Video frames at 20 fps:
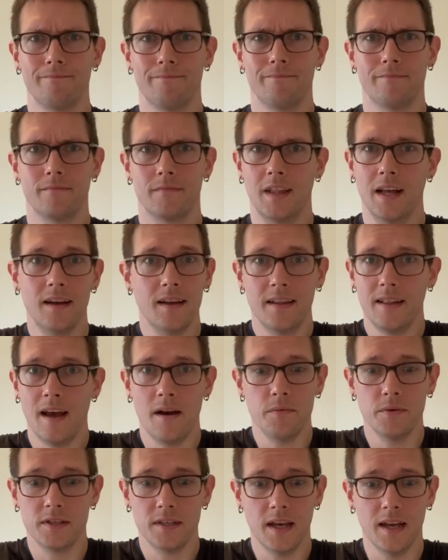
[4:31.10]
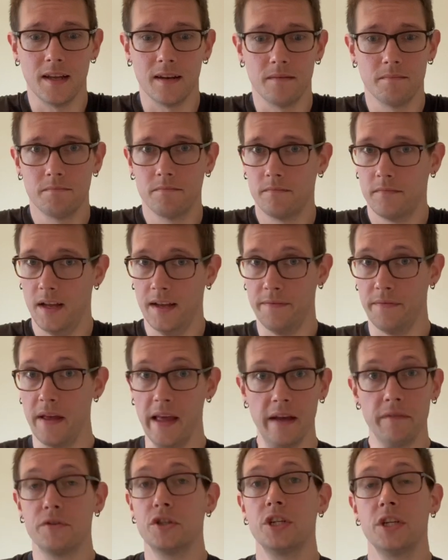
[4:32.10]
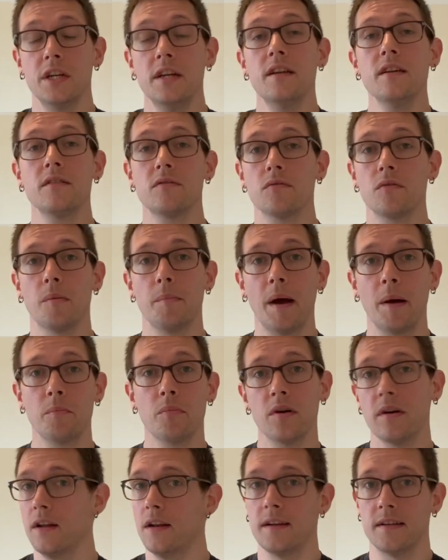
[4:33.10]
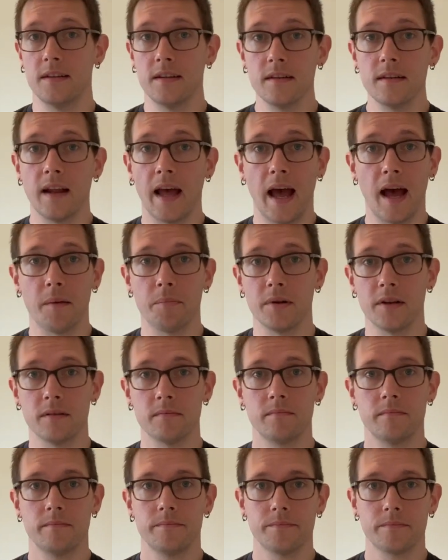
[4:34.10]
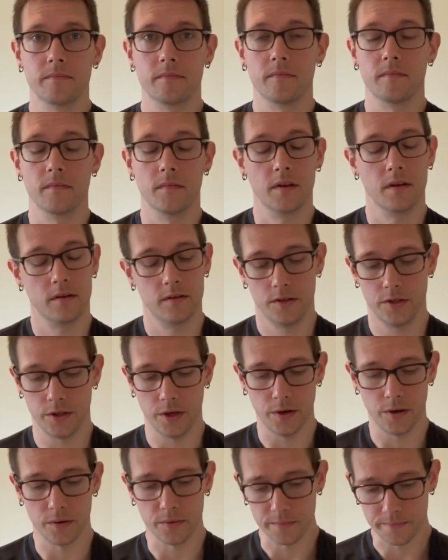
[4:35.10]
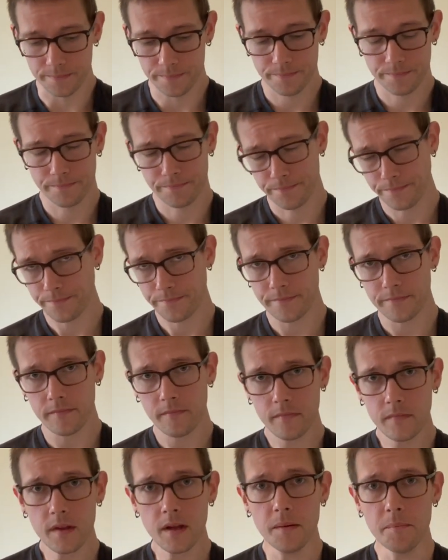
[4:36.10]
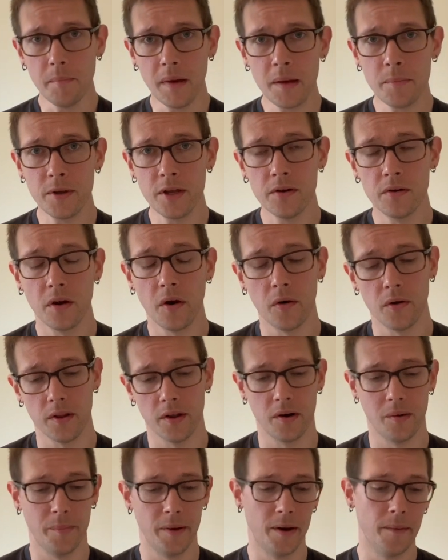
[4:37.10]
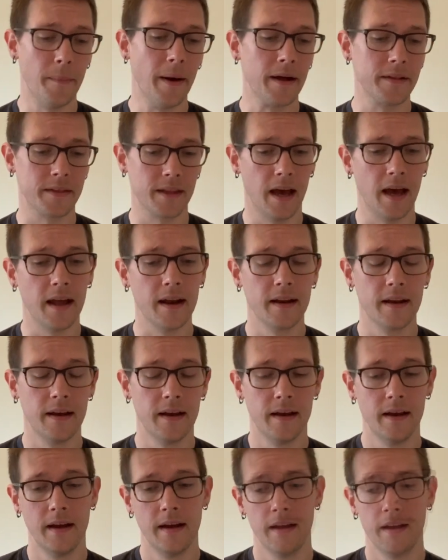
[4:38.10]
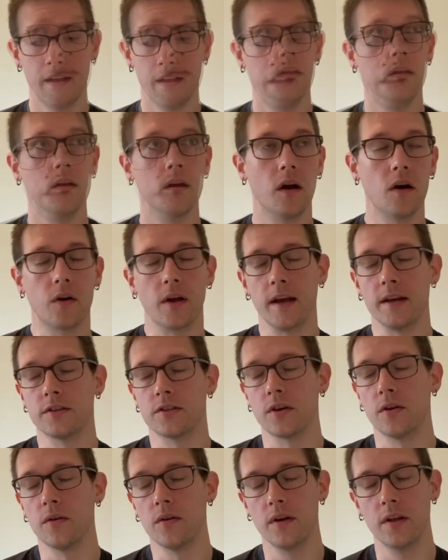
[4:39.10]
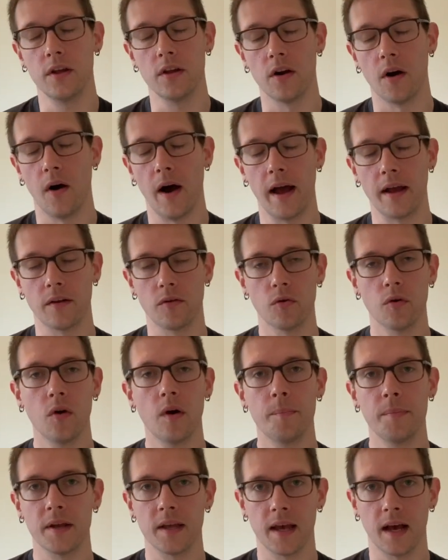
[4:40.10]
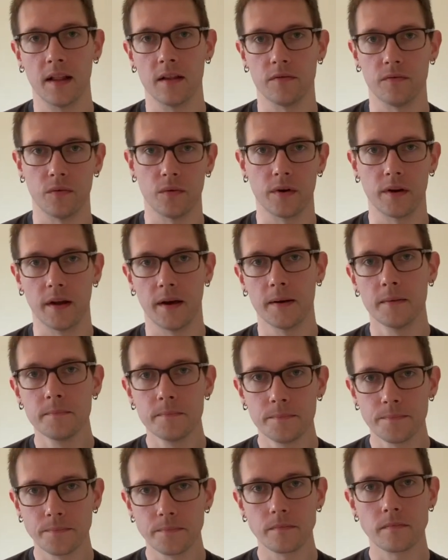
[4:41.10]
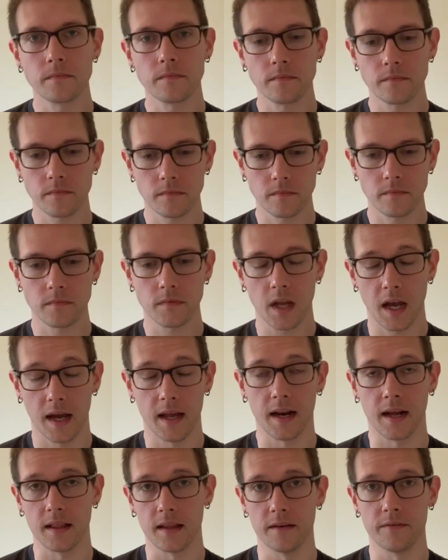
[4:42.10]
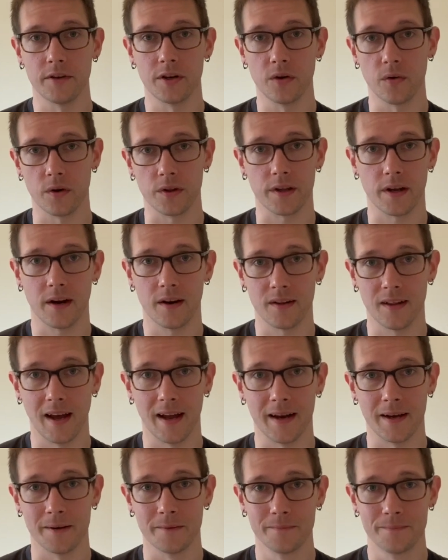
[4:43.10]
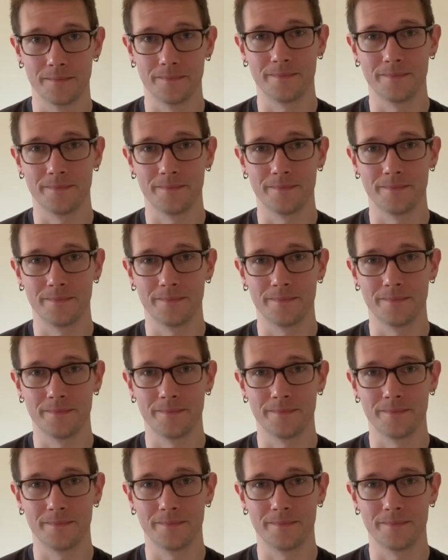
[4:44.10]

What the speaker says: That was it. If she didn't remember it, it didn't happen. So maybe you know a little bit about that. Okay, so, I grew up in California and I live in North Carolina.